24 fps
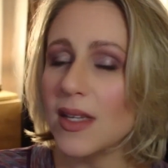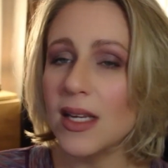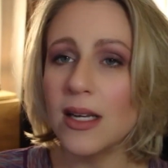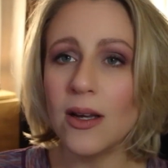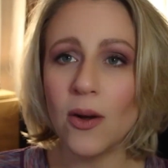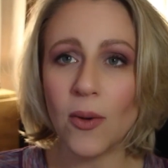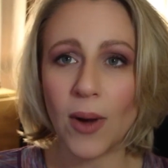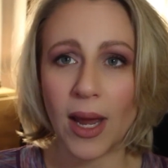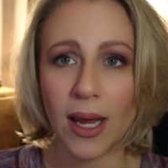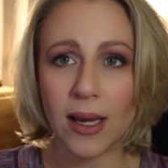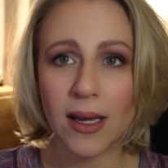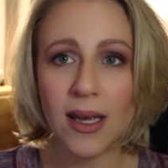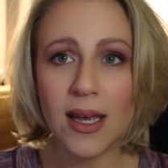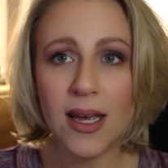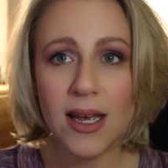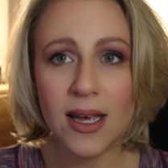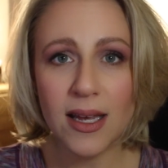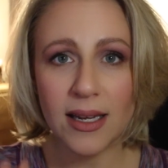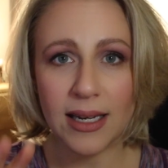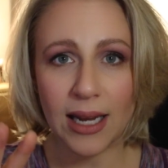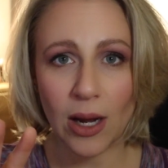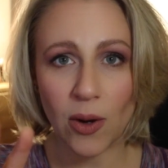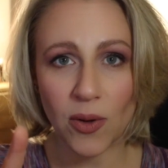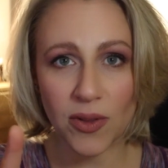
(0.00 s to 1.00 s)
Okay,
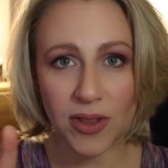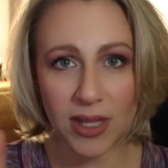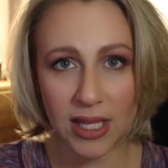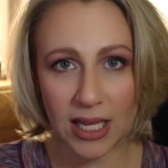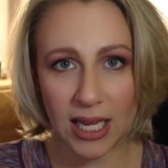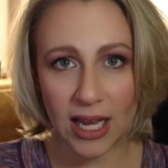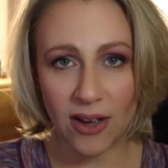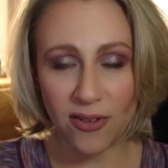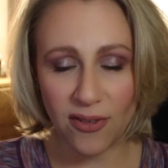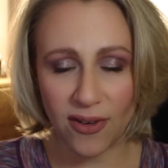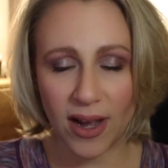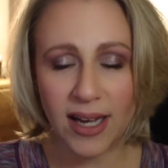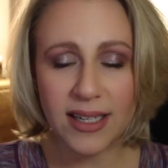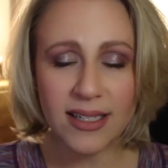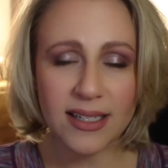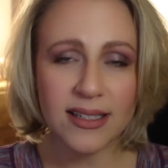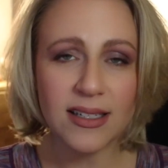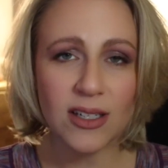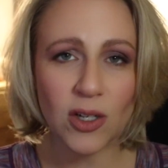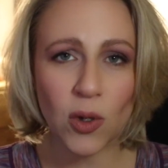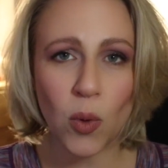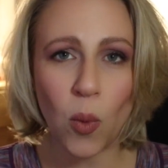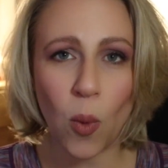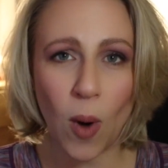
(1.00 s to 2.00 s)
now the effect
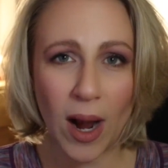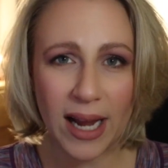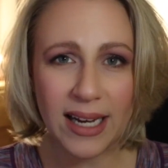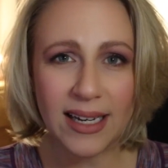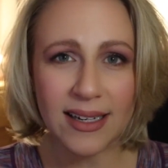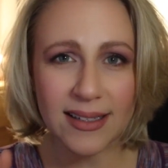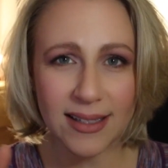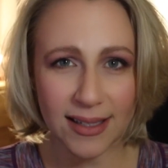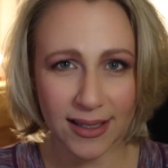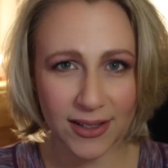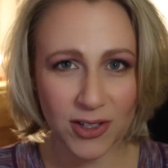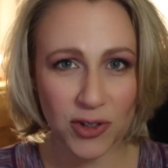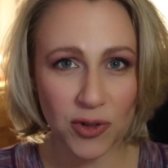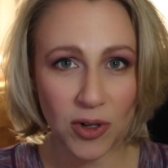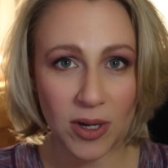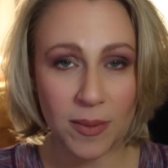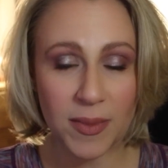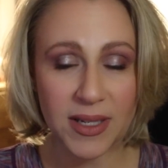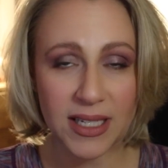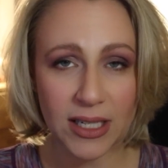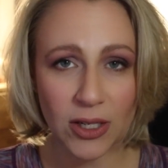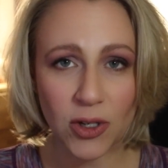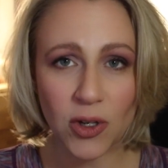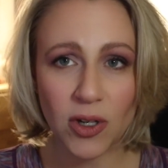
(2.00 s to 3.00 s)
isn't quite as
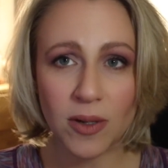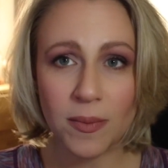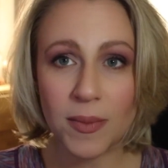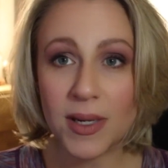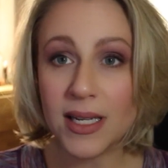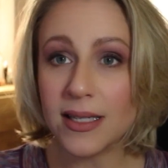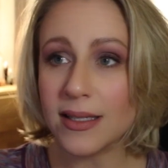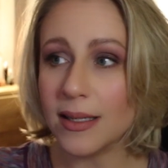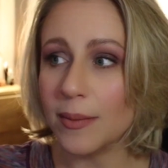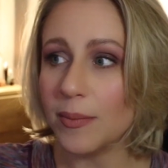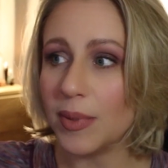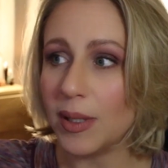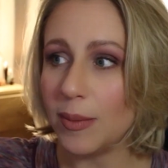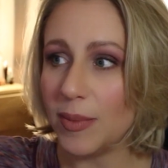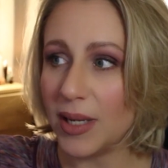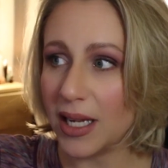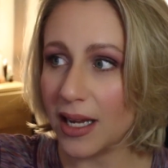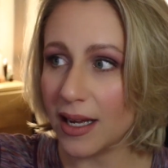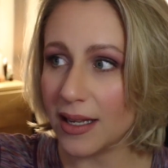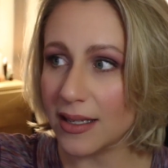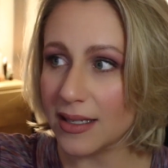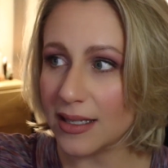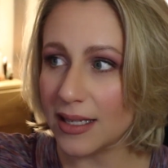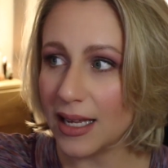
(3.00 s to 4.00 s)
extreme as it could be simply
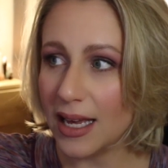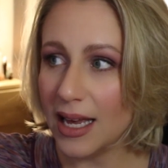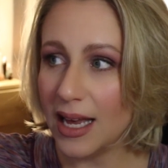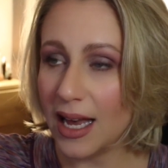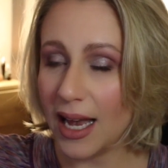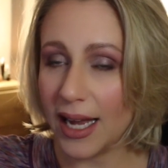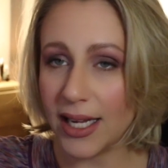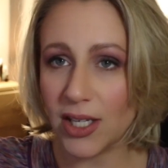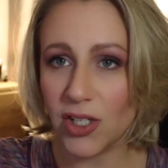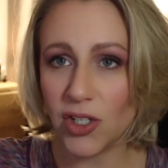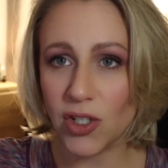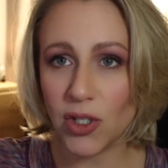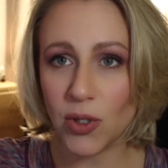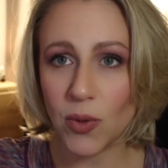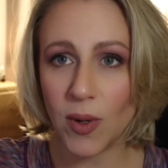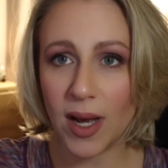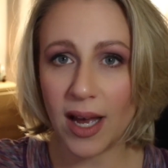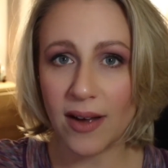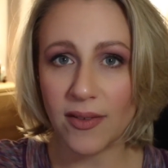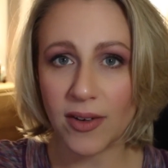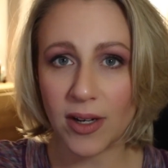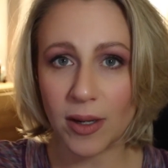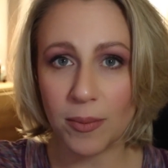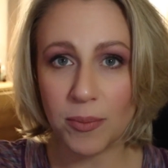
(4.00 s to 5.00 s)
because I do
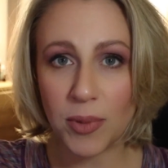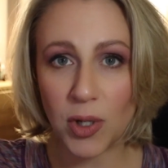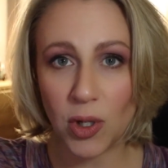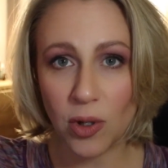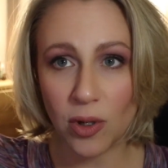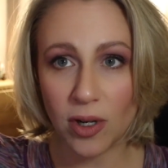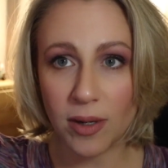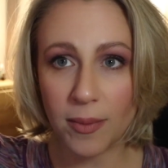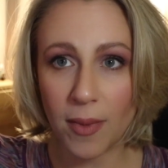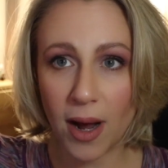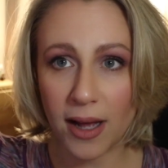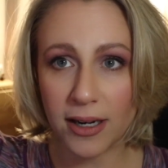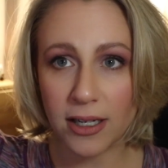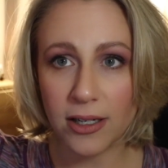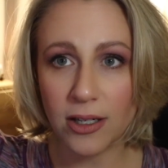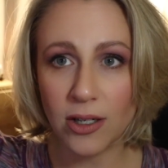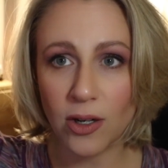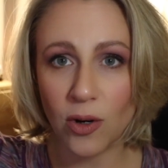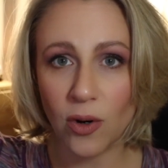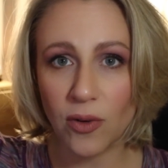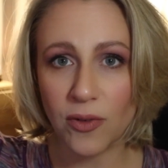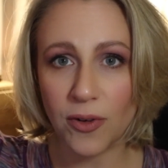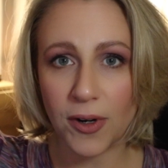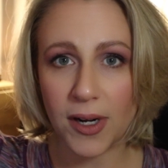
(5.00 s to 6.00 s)
have a computer
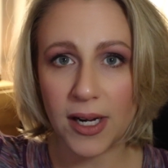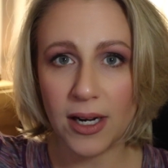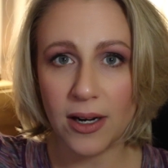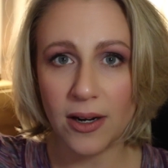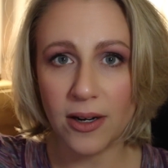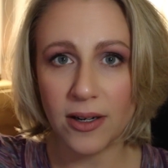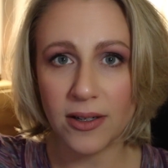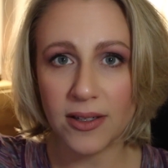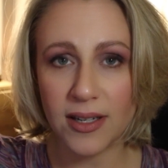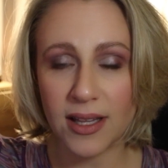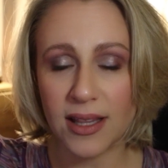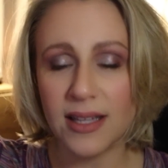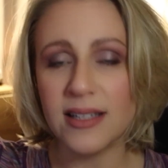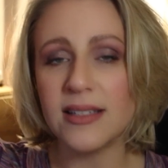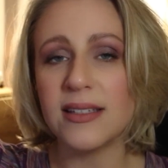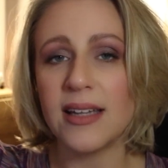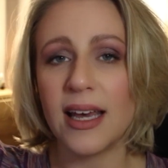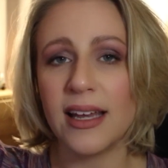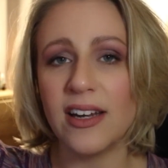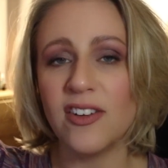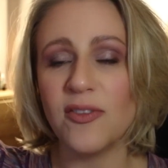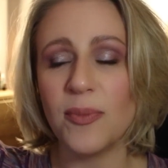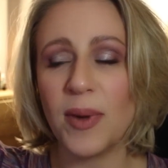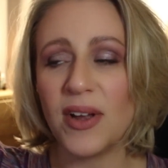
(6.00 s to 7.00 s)
monitor over here to this
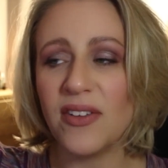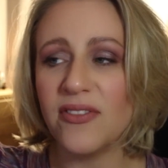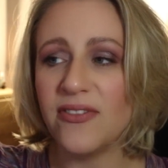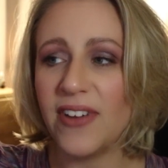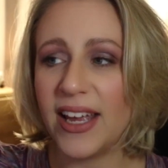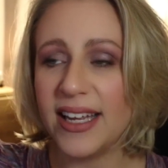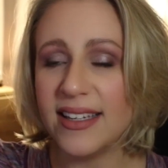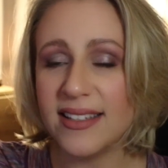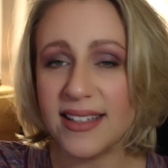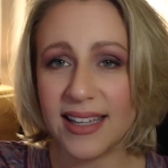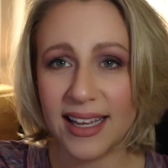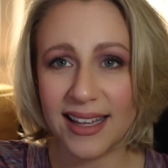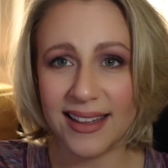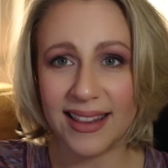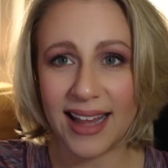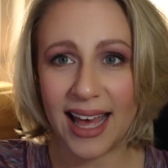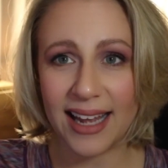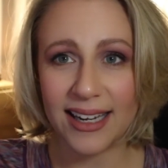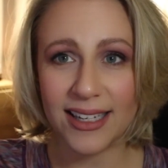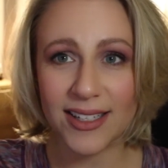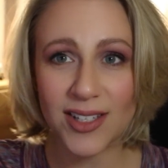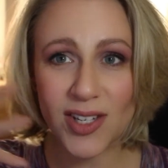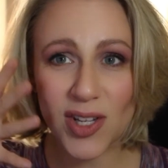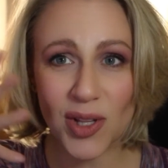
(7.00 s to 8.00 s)
side of my face, and
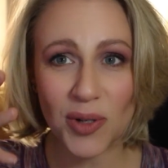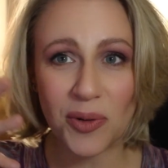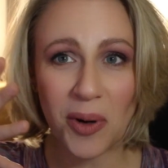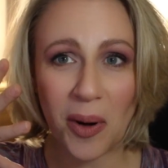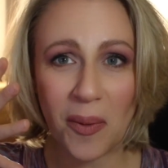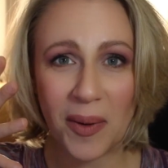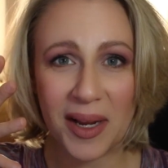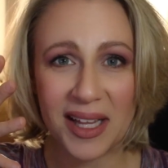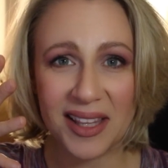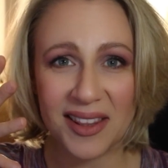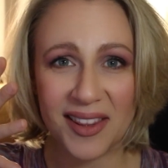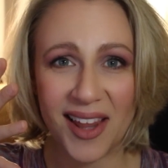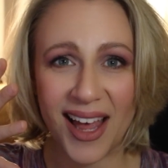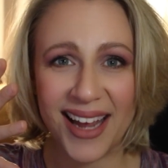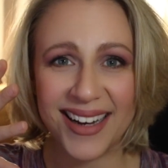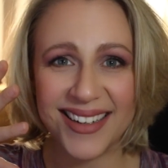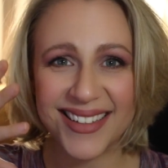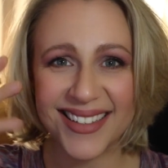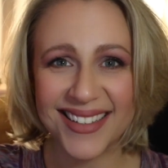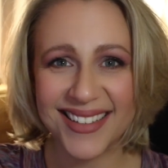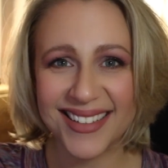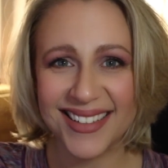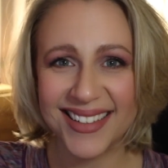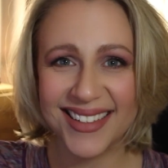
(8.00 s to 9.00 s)
that is throwing
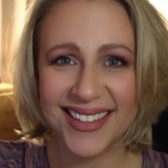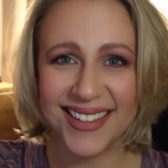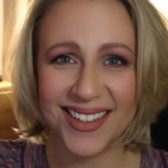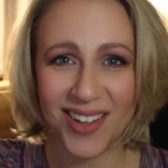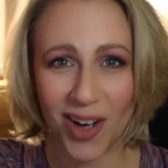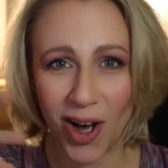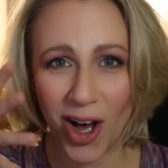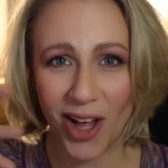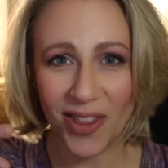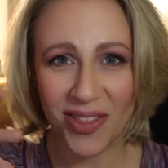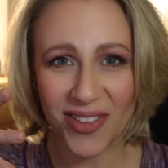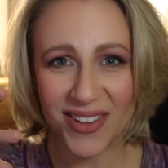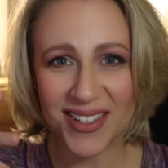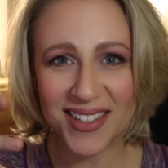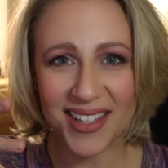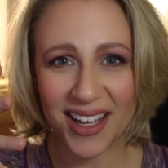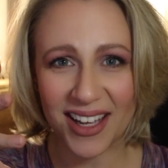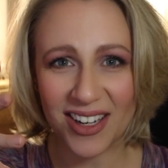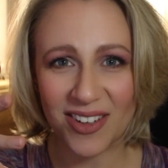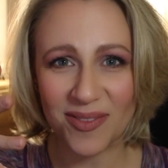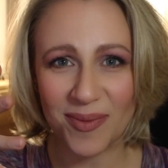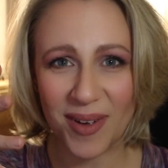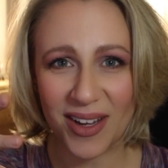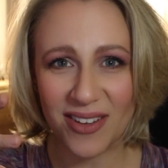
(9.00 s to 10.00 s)
light on this
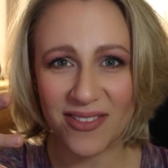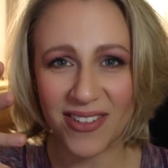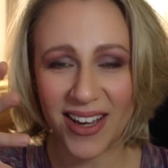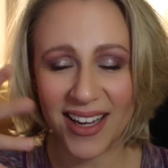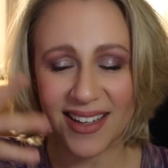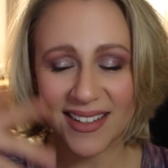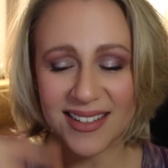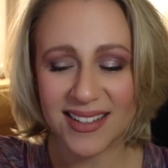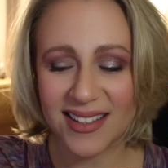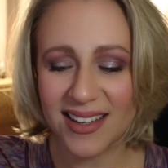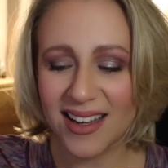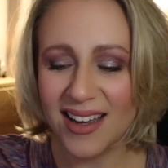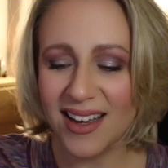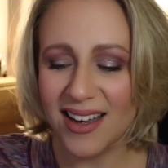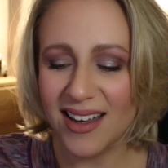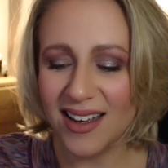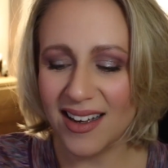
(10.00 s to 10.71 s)
side of my face.